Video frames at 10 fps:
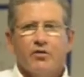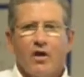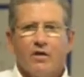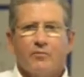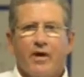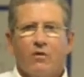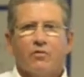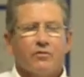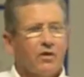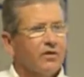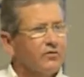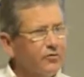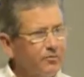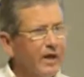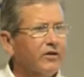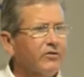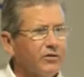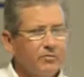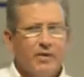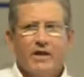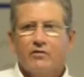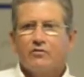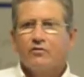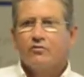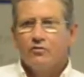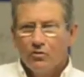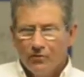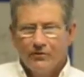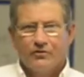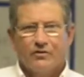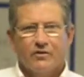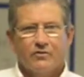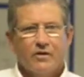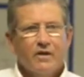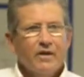talk about, was our inspection-based services